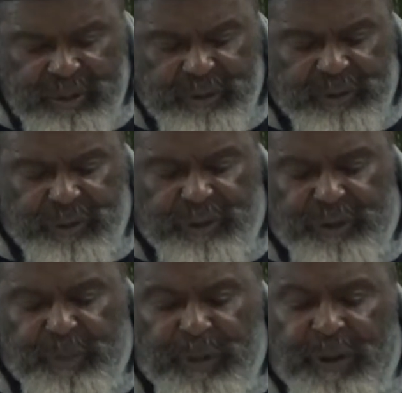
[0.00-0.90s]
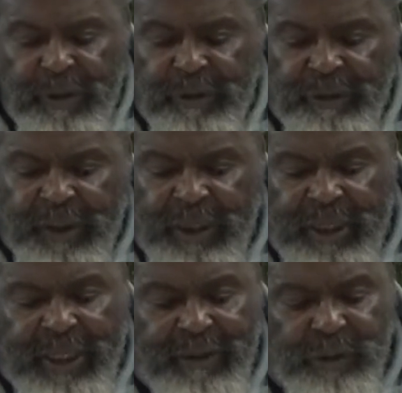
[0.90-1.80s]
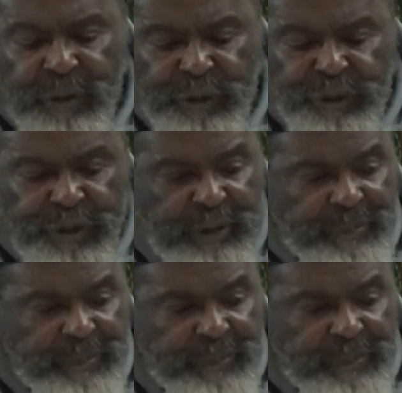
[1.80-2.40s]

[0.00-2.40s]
So the spirit of evolution.